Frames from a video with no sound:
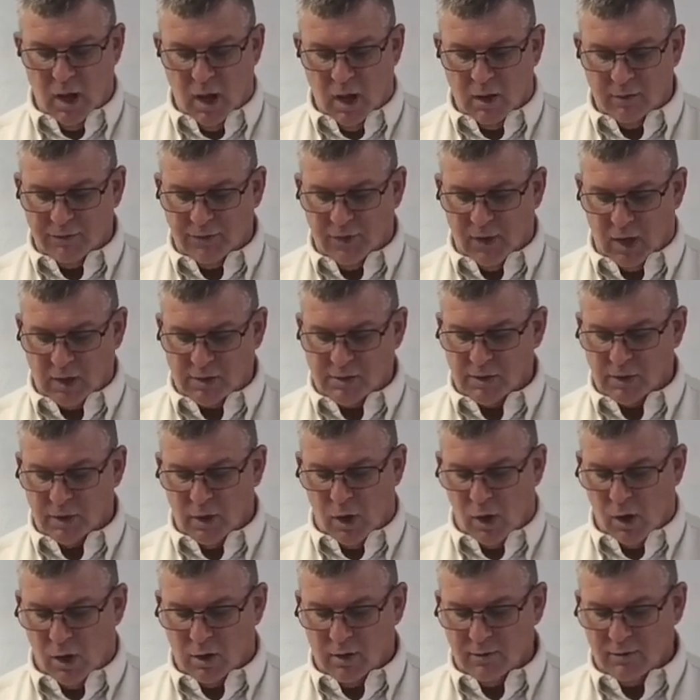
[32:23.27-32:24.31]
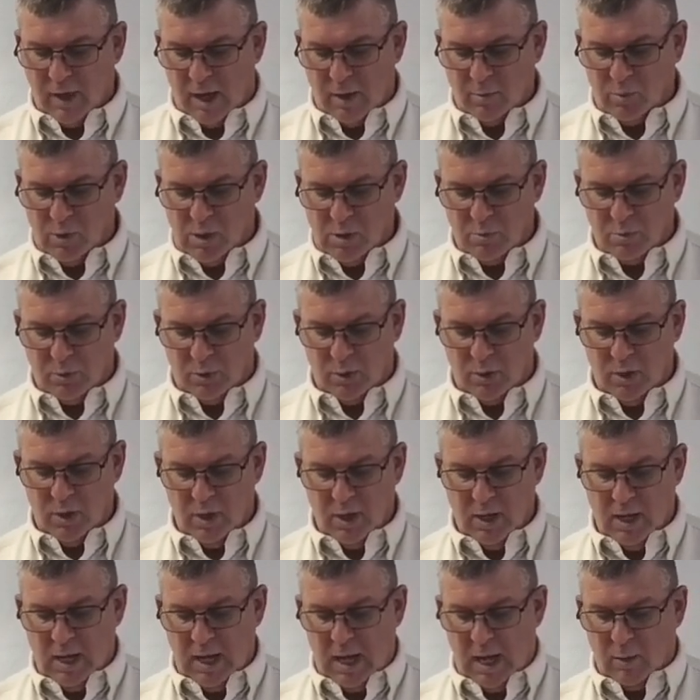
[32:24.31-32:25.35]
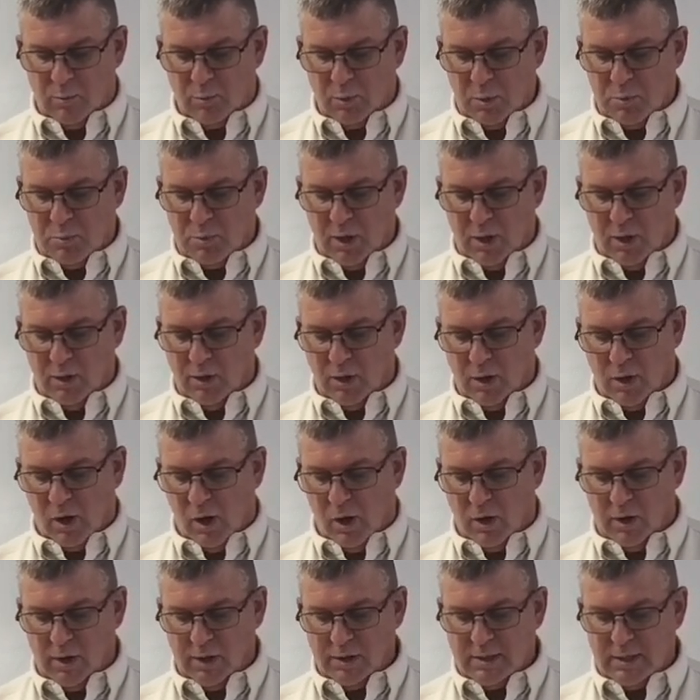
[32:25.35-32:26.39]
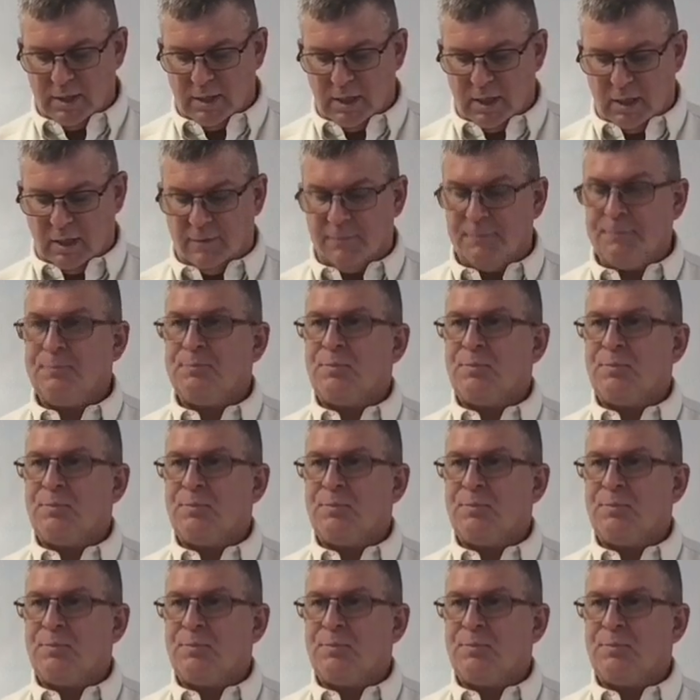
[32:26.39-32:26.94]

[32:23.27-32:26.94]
of thoughts of the heart of thy people and prepare their heart unto thee.